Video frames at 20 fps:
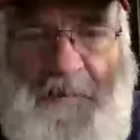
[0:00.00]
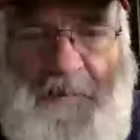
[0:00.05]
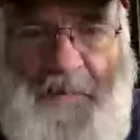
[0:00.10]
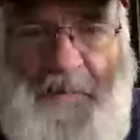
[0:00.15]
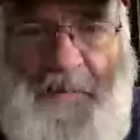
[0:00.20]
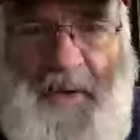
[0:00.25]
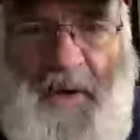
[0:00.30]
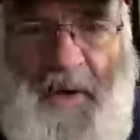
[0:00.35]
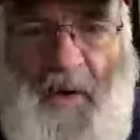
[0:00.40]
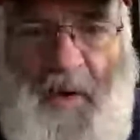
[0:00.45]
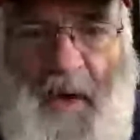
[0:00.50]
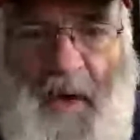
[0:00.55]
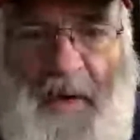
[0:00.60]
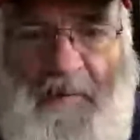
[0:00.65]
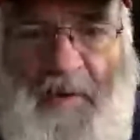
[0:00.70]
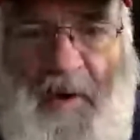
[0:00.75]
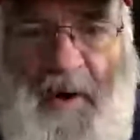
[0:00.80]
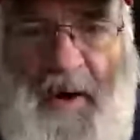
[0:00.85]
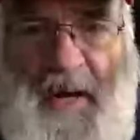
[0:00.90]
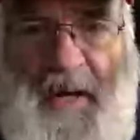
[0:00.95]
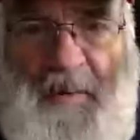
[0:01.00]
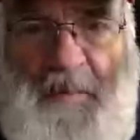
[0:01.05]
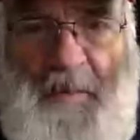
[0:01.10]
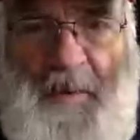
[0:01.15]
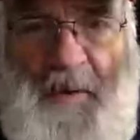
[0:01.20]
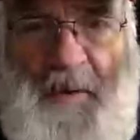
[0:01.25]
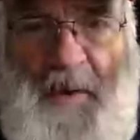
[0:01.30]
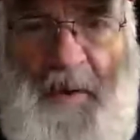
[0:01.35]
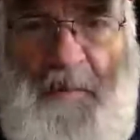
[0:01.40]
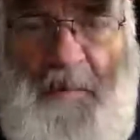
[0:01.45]
I've already
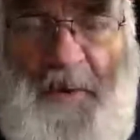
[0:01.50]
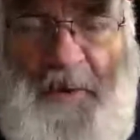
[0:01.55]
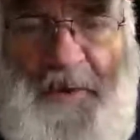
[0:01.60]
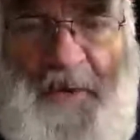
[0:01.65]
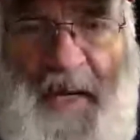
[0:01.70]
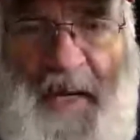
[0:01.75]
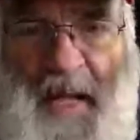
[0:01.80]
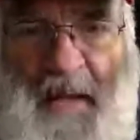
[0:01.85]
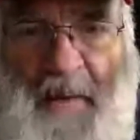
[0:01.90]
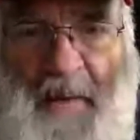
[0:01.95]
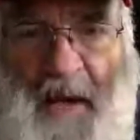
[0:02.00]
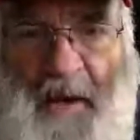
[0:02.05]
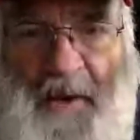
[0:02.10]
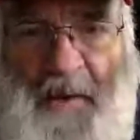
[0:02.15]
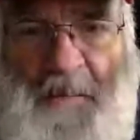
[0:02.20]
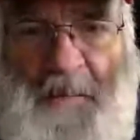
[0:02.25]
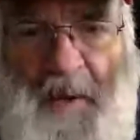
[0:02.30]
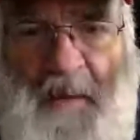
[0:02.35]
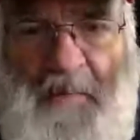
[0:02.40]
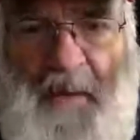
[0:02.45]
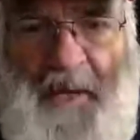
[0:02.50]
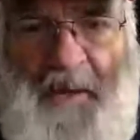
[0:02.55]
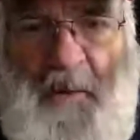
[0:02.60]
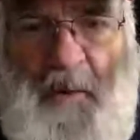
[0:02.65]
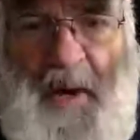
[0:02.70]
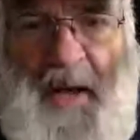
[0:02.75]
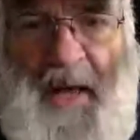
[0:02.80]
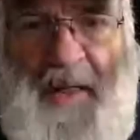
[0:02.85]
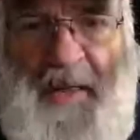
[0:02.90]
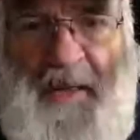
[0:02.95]
put the name out in the public
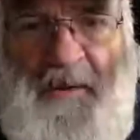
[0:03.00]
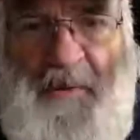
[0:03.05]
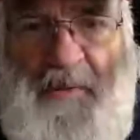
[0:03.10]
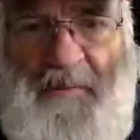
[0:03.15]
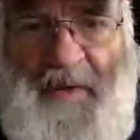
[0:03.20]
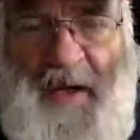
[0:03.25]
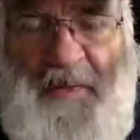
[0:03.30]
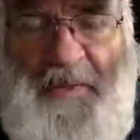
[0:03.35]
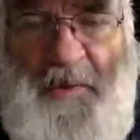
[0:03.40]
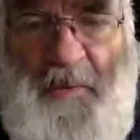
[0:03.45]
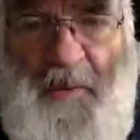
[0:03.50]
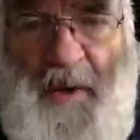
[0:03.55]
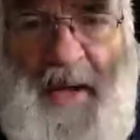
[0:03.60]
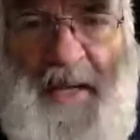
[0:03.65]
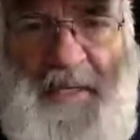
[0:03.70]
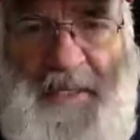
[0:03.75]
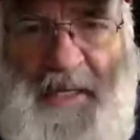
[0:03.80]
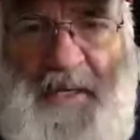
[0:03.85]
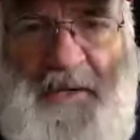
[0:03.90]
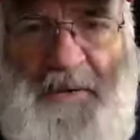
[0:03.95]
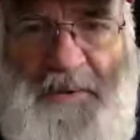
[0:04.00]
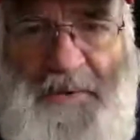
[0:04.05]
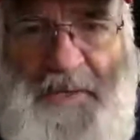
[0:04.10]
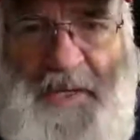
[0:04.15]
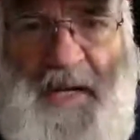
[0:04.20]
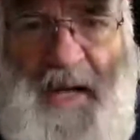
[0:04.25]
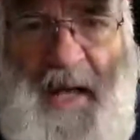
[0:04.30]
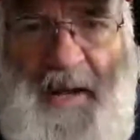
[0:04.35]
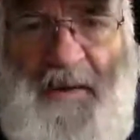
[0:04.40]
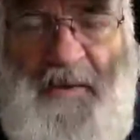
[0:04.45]
way. I think we've got the right to use
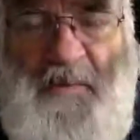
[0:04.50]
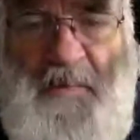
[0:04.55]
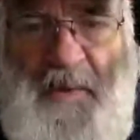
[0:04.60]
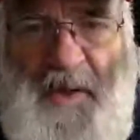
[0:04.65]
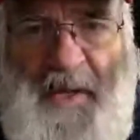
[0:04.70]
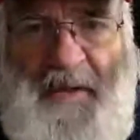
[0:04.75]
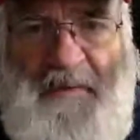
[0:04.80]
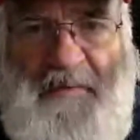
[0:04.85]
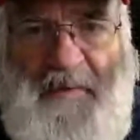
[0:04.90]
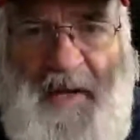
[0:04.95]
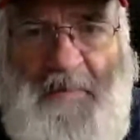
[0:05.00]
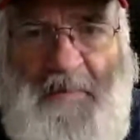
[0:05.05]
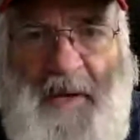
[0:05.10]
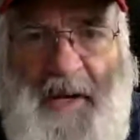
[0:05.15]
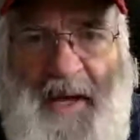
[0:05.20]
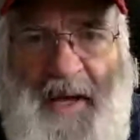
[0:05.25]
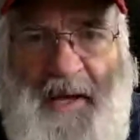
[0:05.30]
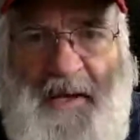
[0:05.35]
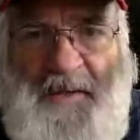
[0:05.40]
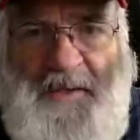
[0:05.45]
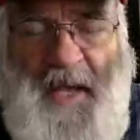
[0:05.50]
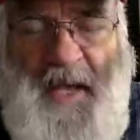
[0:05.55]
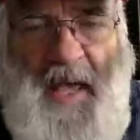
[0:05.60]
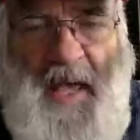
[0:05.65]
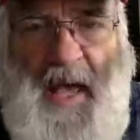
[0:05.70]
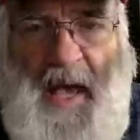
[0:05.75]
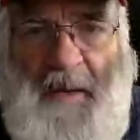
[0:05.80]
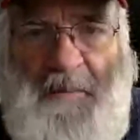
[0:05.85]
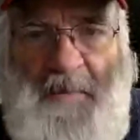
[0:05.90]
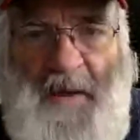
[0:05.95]
it. I don't believe anybody
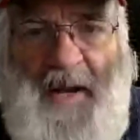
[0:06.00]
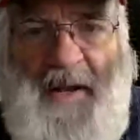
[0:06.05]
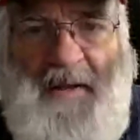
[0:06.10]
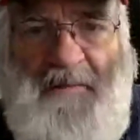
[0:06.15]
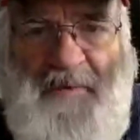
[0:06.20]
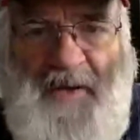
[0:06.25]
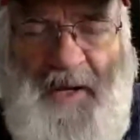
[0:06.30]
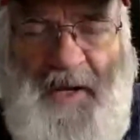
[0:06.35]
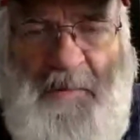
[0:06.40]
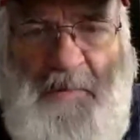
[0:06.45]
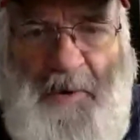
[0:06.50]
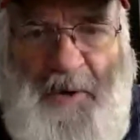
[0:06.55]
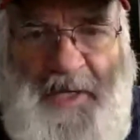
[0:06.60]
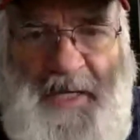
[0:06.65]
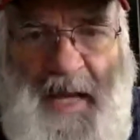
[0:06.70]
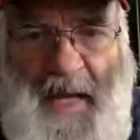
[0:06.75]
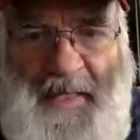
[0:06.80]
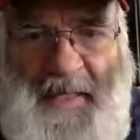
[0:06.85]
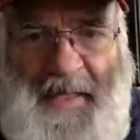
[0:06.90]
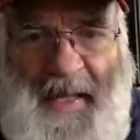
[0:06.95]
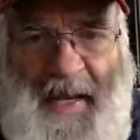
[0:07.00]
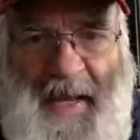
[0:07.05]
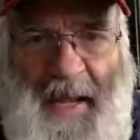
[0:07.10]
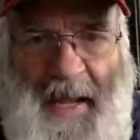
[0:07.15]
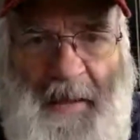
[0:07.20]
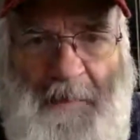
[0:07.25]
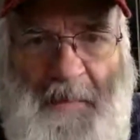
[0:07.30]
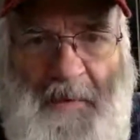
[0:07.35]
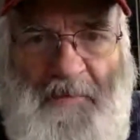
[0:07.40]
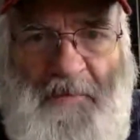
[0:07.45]
else. I'm not even going to protect the
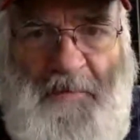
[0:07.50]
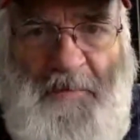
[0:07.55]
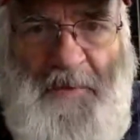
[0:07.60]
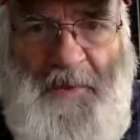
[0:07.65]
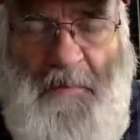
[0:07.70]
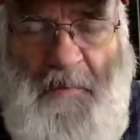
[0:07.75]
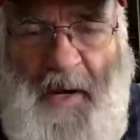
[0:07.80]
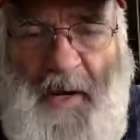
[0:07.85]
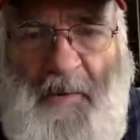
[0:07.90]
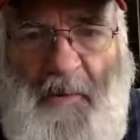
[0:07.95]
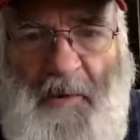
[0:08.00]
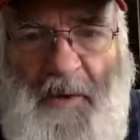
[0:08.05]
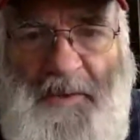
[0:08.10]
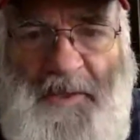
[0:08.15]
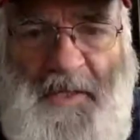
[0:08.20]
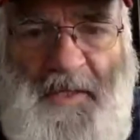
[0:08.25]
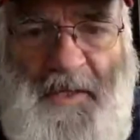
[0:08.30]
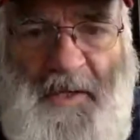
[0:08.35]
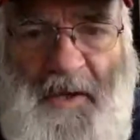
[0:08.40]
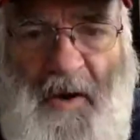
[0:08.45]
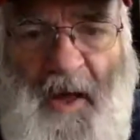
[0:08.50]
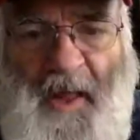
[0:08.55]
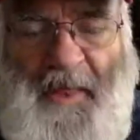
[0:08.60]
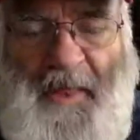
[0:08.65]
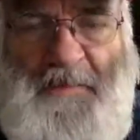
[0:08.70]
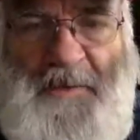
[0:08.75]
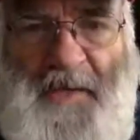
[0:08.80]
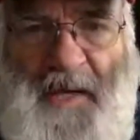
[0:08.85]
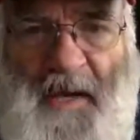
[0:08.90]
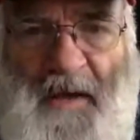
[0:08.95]
name. If somebody wants to call
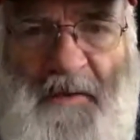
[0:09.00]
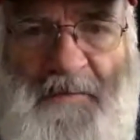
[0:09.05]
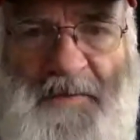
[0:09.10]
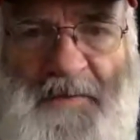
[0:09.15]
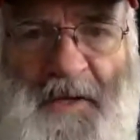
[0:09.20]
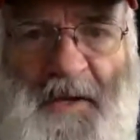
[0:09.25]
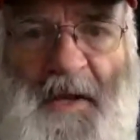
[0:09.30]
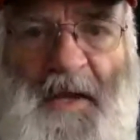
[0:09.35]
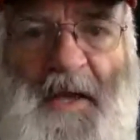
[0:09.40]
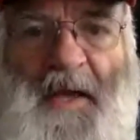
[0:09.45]
themselves